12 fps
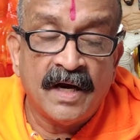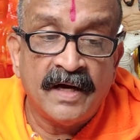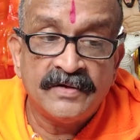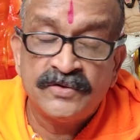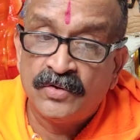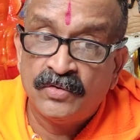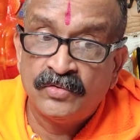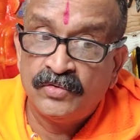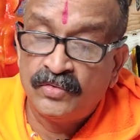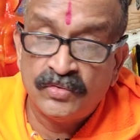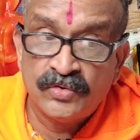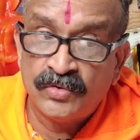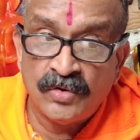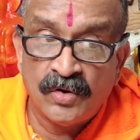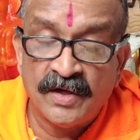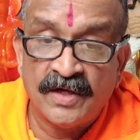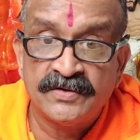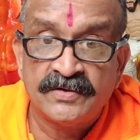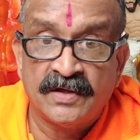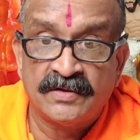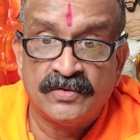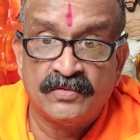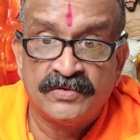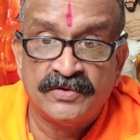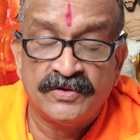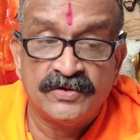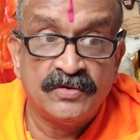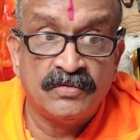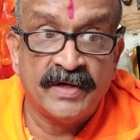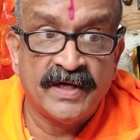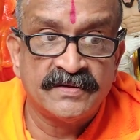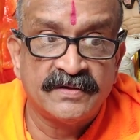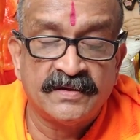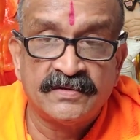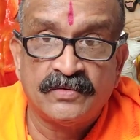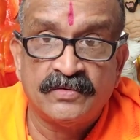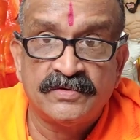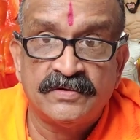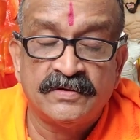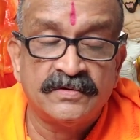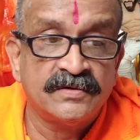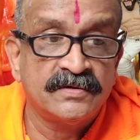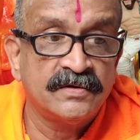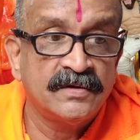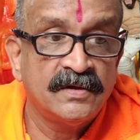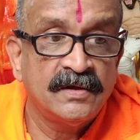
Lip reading: And so you should not ask such questions. Don't ask such questions.